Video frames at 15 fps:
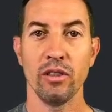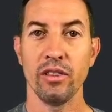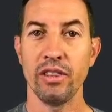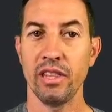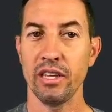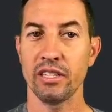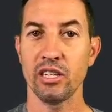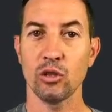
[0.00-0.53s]

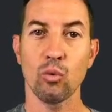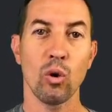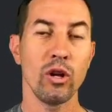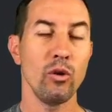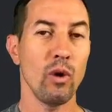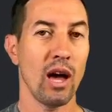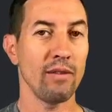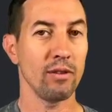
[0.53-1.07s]
this is where you
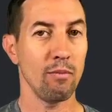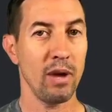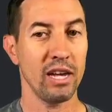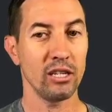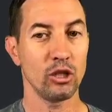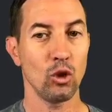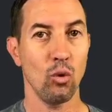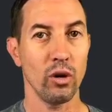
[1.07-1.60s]
have to make a
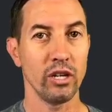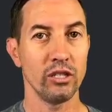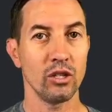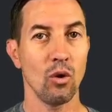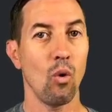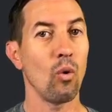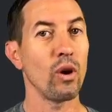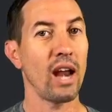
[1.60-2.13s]
choice
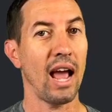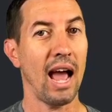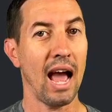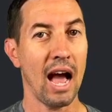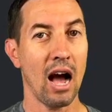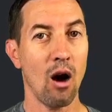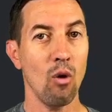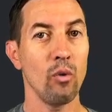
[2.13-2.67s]
on
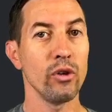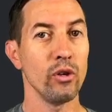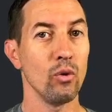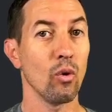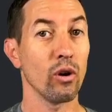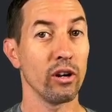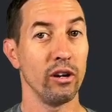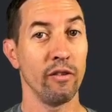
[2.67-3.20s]
how you
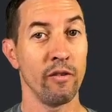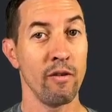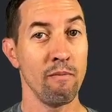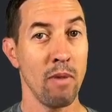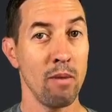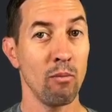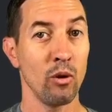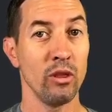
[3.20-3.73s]
are going to
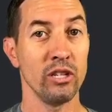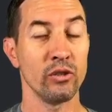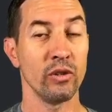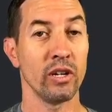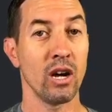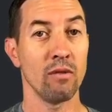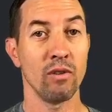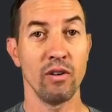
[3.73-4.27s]
remember this
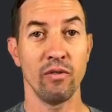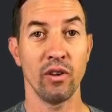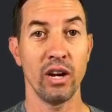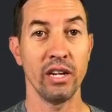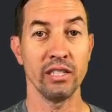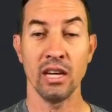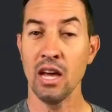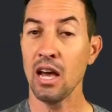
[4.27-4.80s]
recovery phrase.